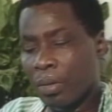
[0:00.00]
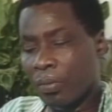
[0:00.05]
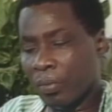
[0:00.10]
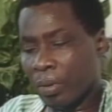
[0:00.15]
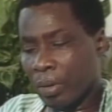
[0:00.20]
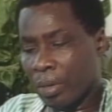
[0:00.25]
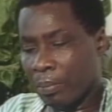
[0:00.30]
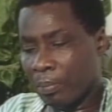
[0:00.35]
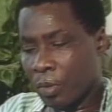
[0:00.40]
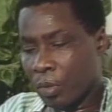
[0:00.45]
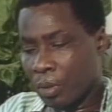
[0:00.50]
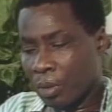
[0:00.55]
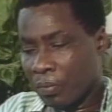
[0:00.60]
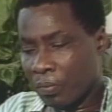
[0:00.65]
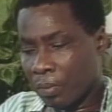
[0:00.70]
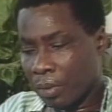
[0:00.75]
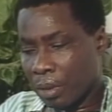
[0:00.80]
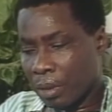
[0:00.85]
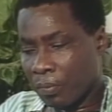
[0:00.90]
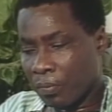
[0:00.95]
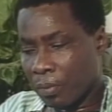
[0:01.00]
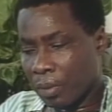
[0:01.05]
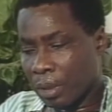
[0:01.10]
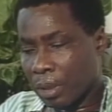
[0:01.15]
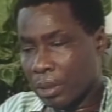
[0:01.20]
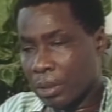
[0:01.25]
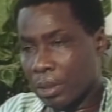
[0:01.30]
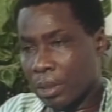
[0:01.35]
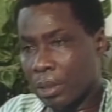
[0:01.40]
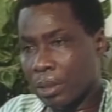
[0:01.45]
very beautifully for
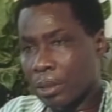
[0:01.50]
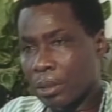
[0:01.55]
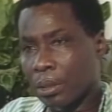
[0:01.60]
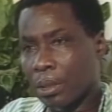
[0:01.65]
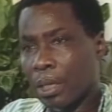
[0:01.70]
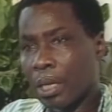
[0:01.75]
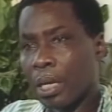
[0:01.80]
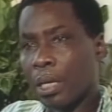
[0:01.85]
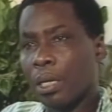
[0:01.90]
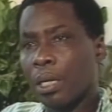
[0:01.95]
the season.